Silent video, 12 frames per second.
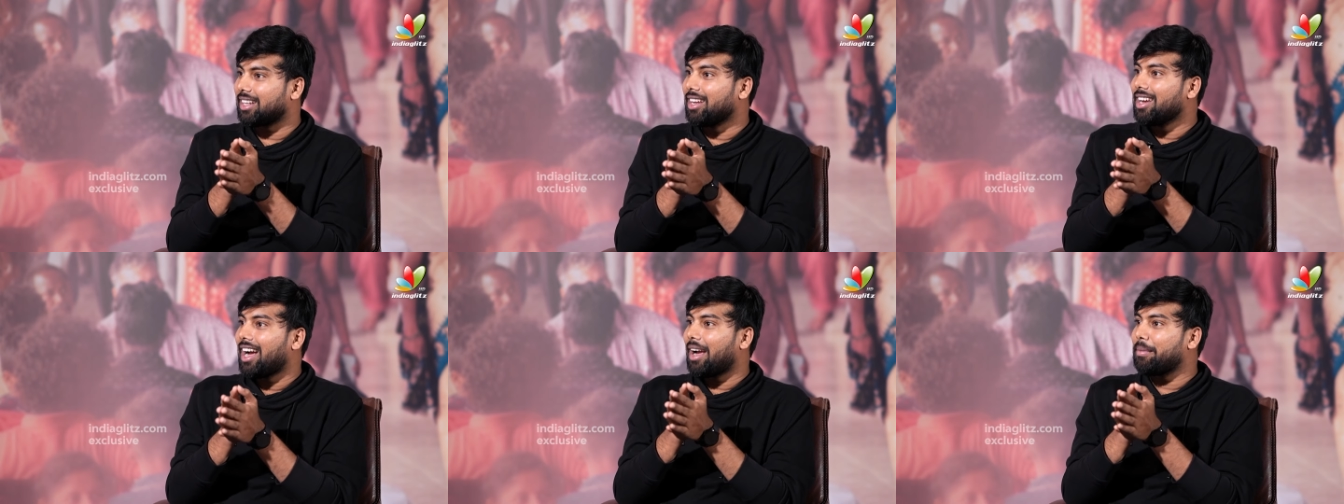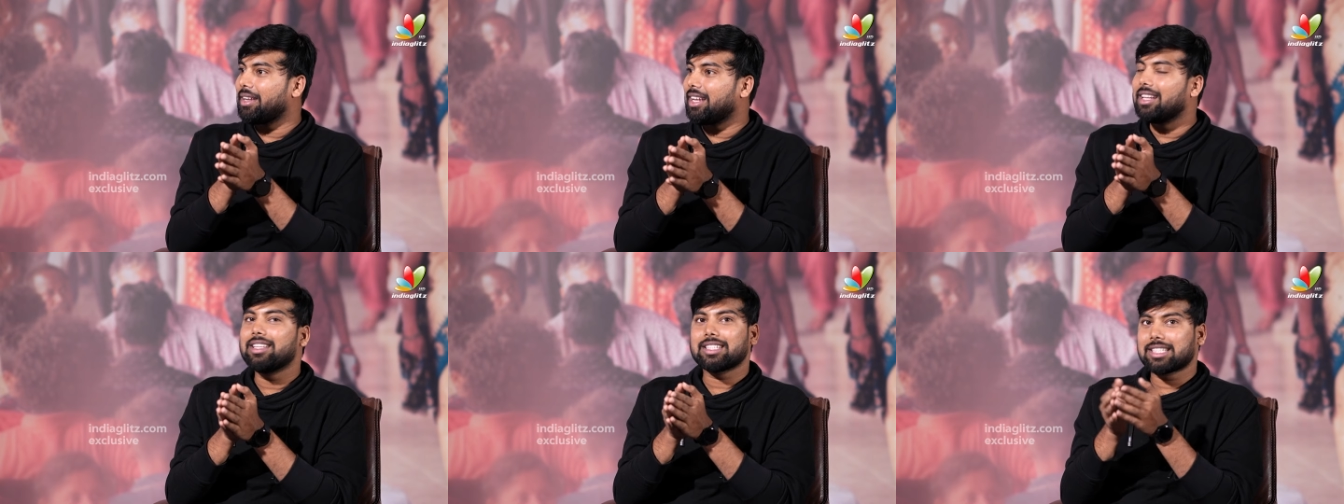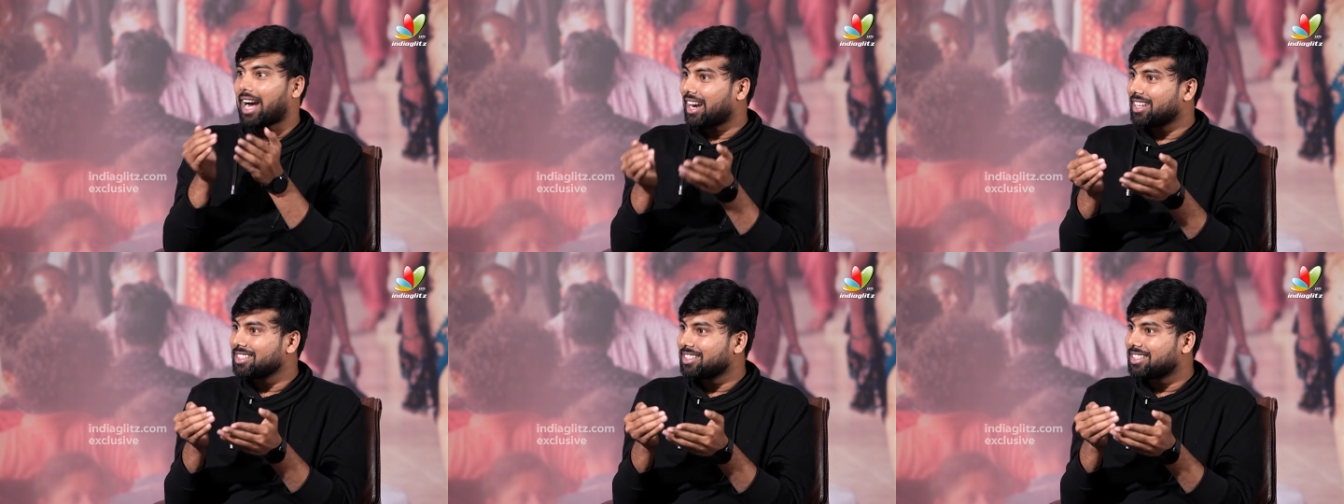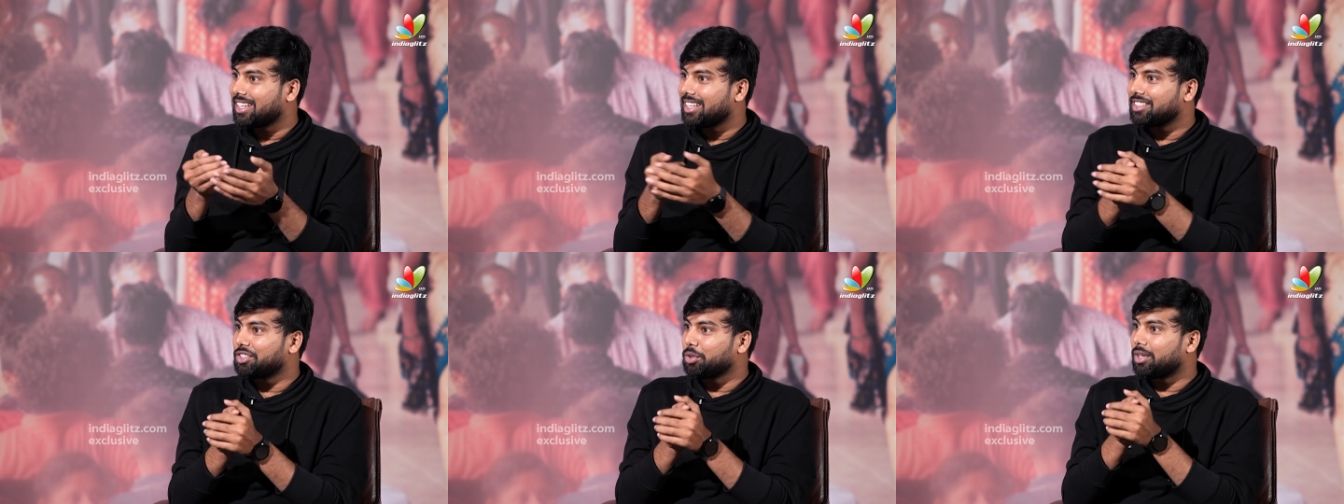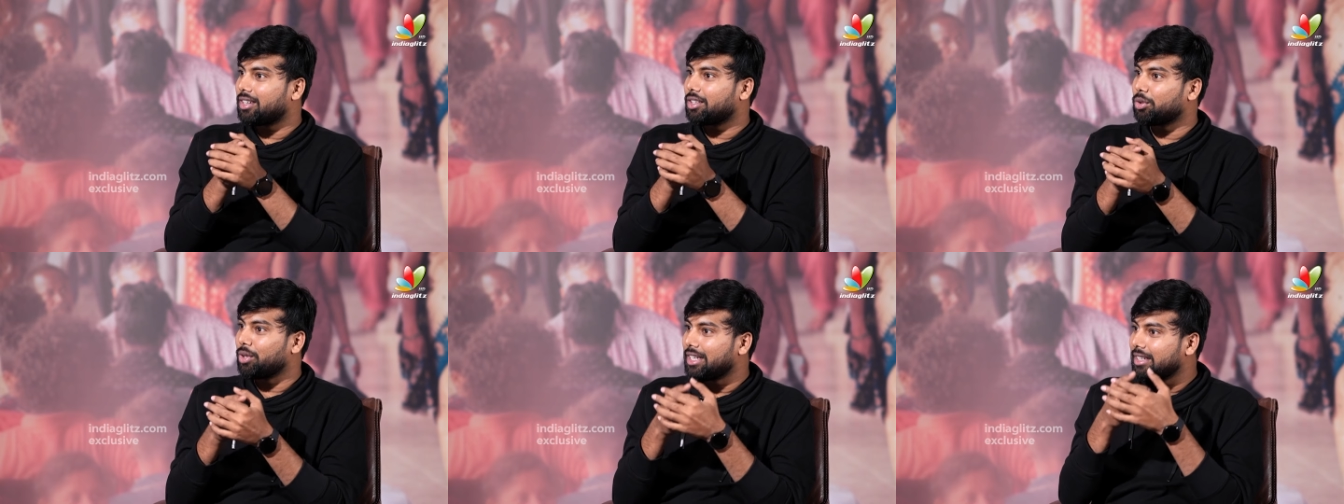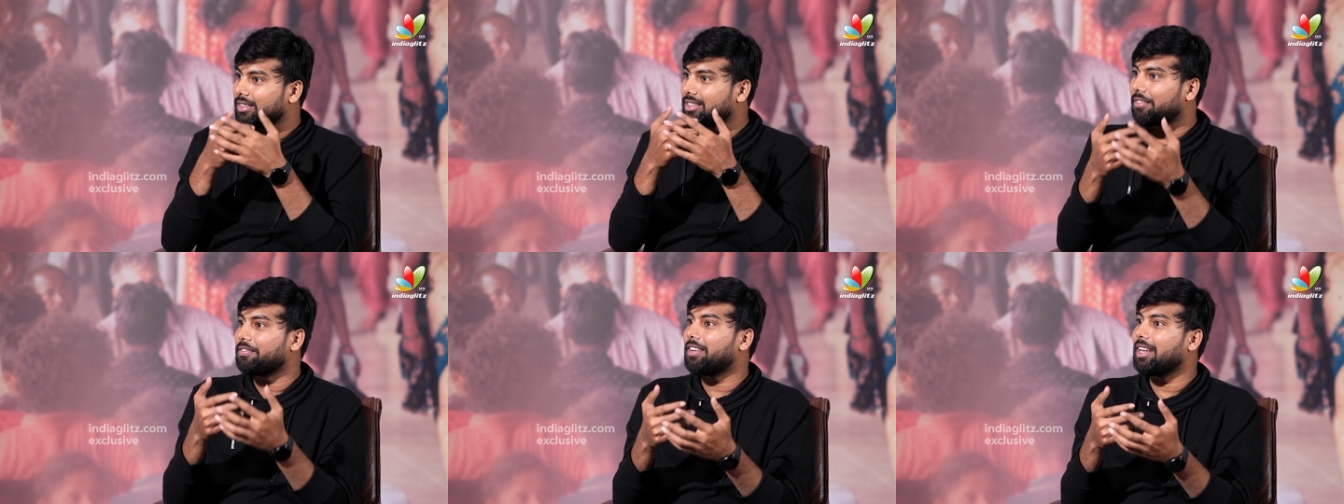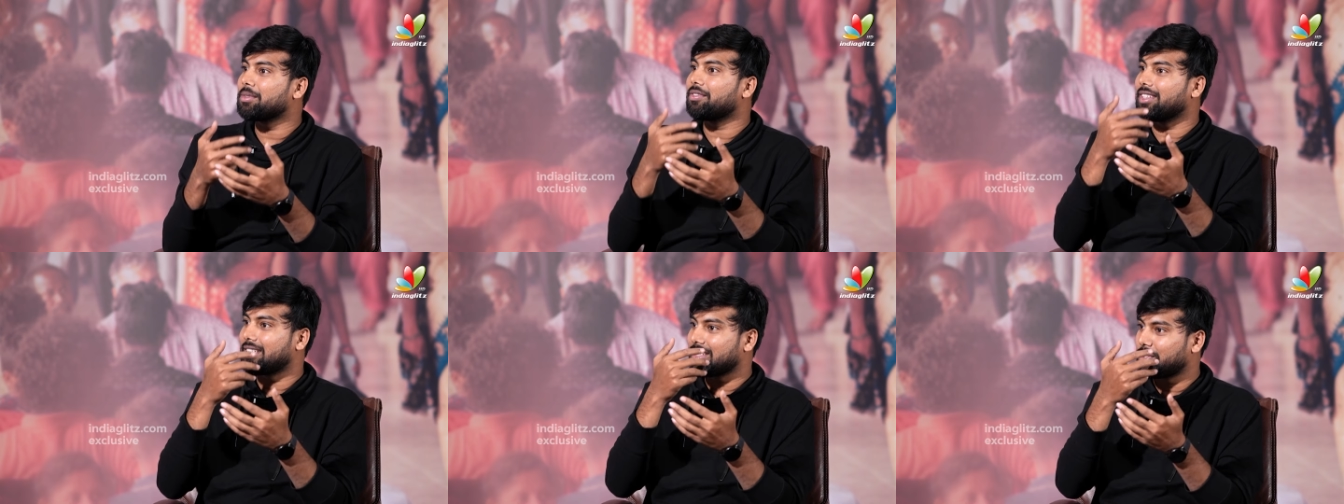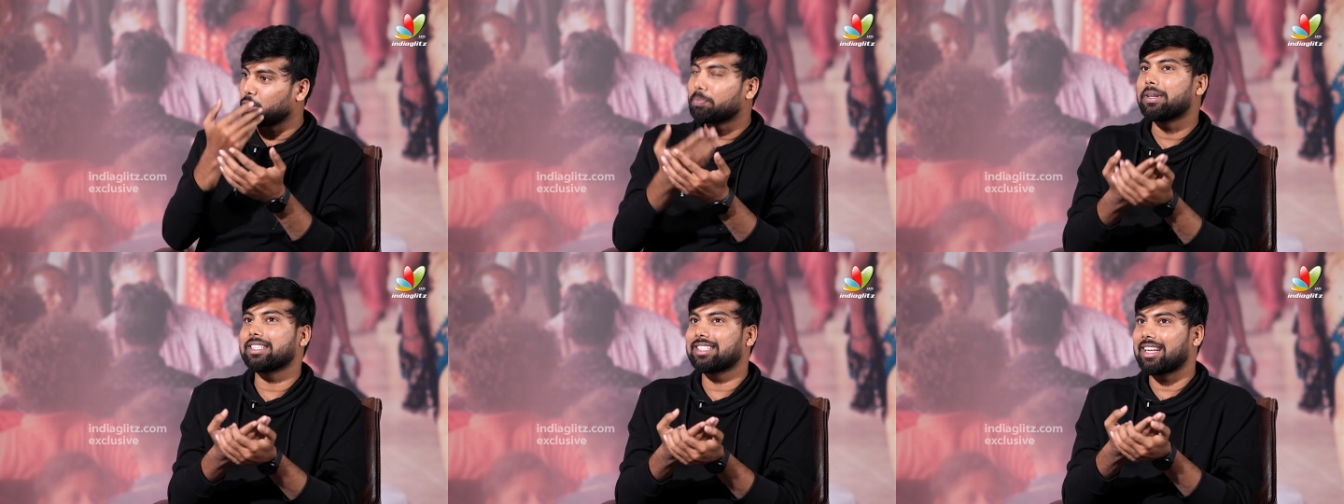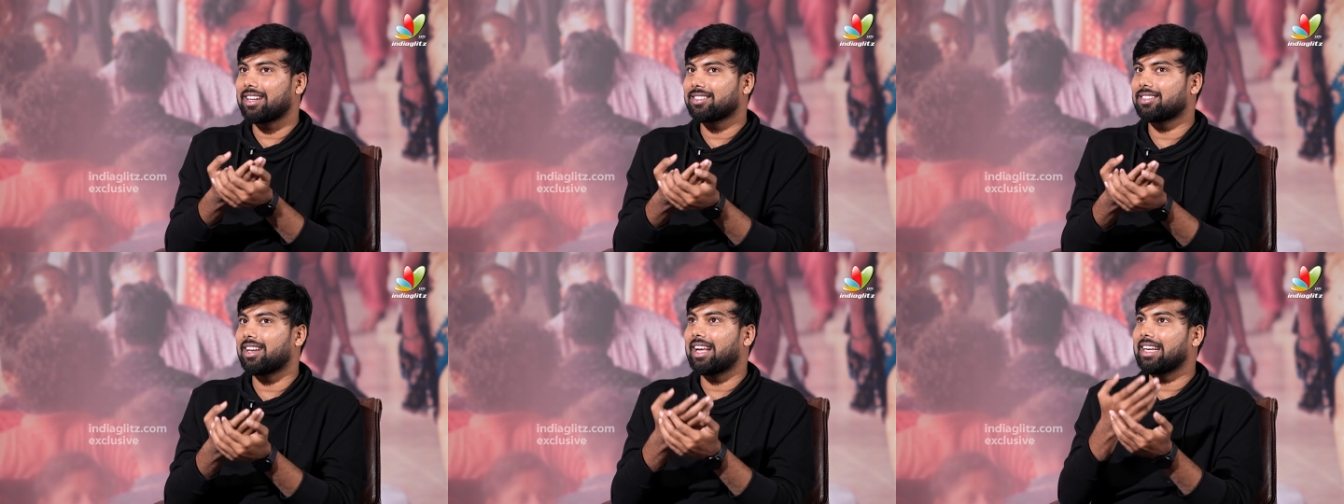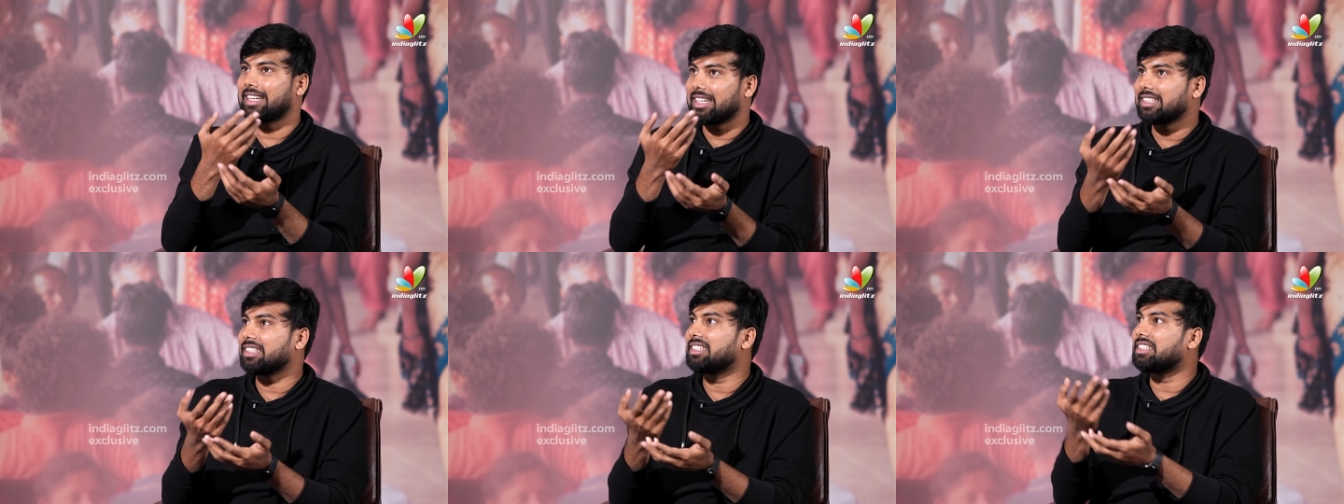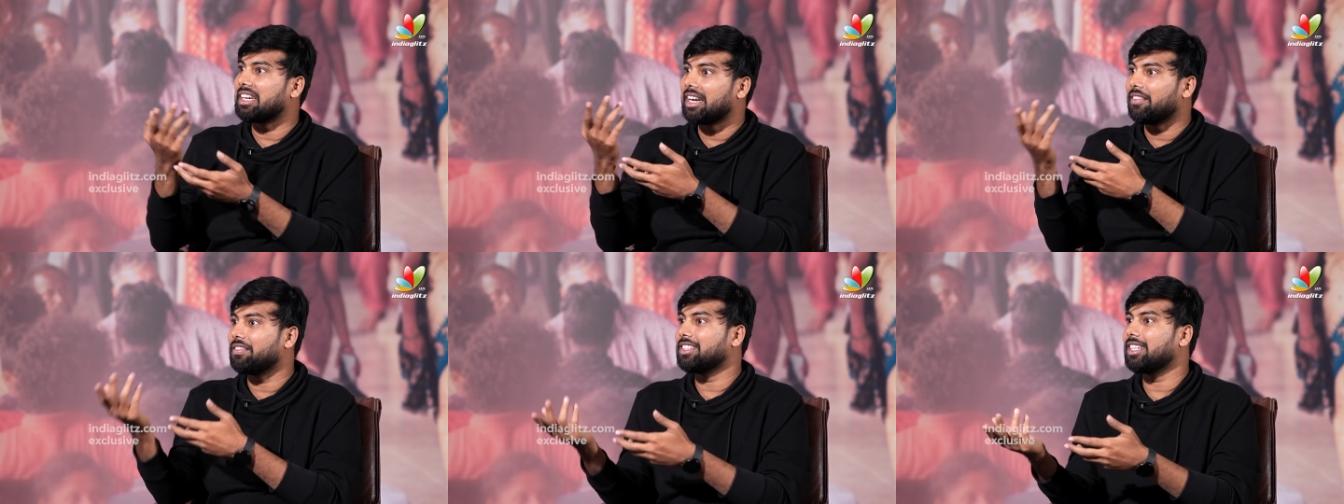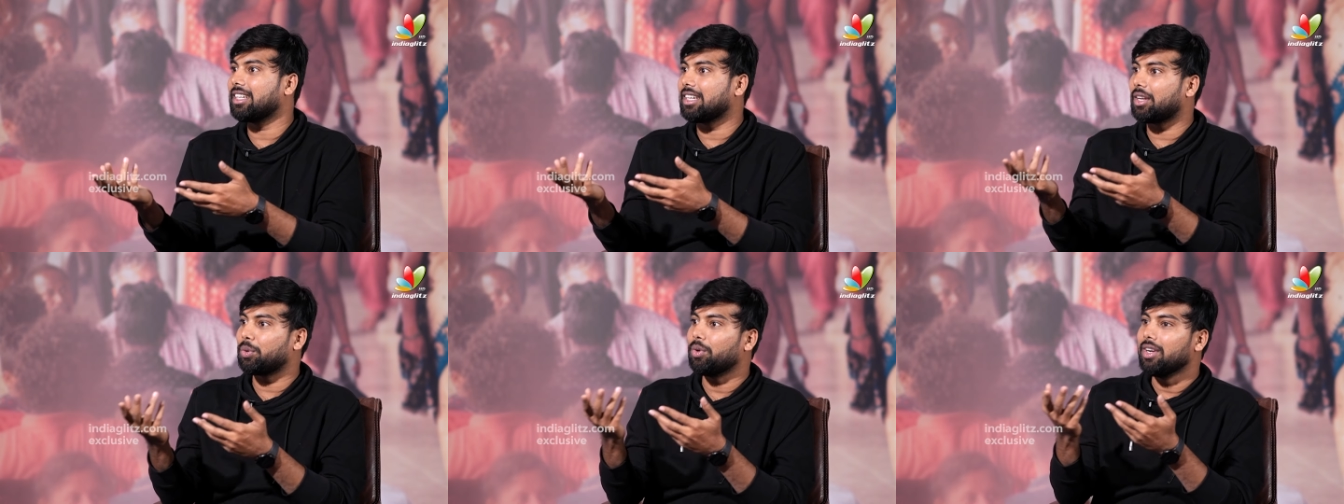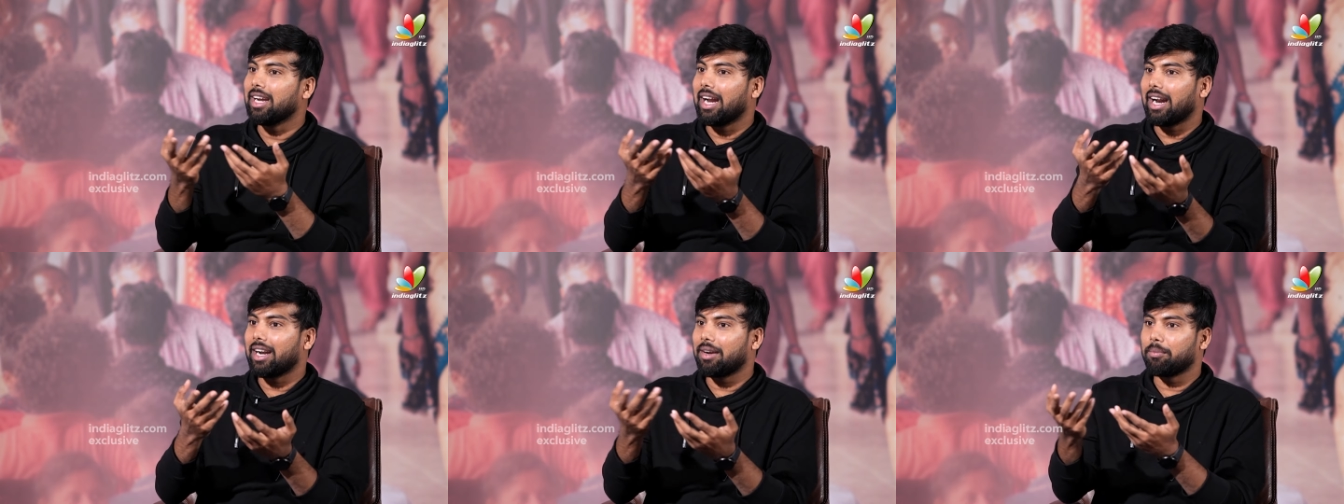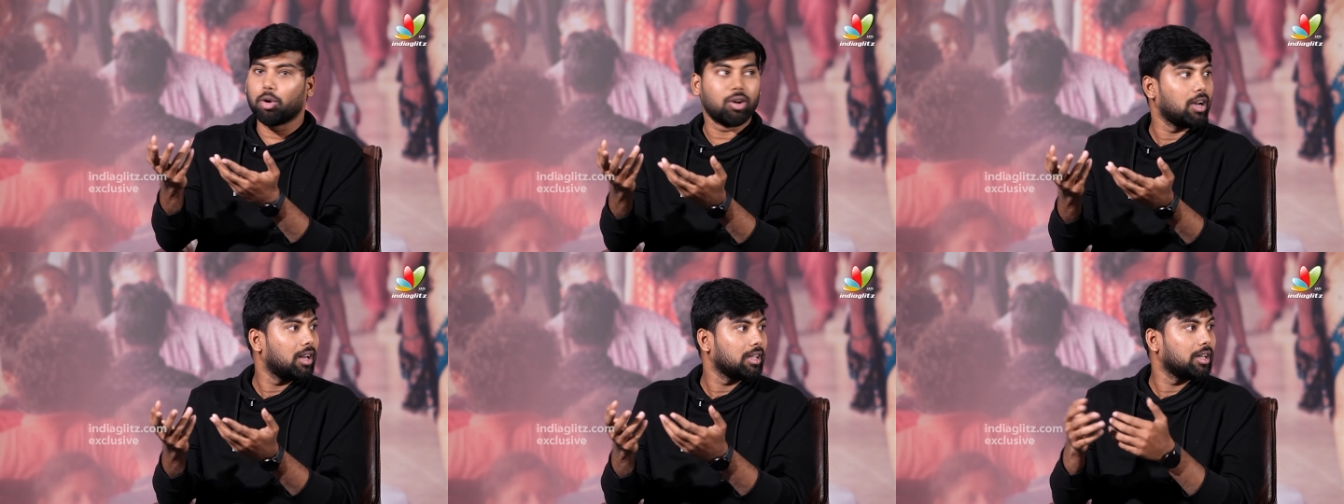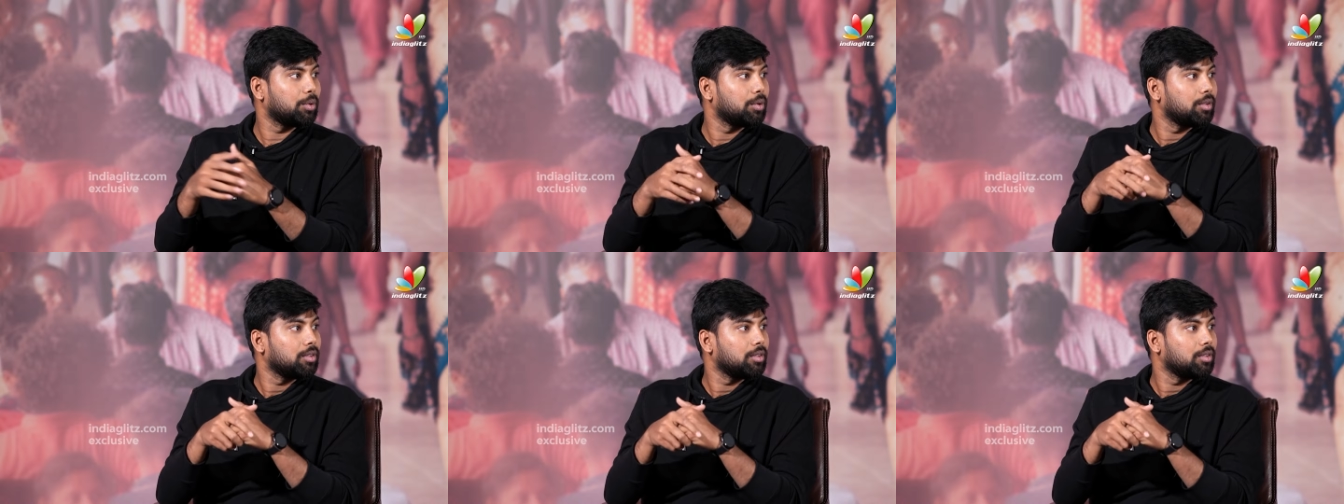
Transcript: Mm-hmm. I mean, in the starting stage, you were doing some films with the superstars like Ajit sir and Vijay garu and Mohanlal garu.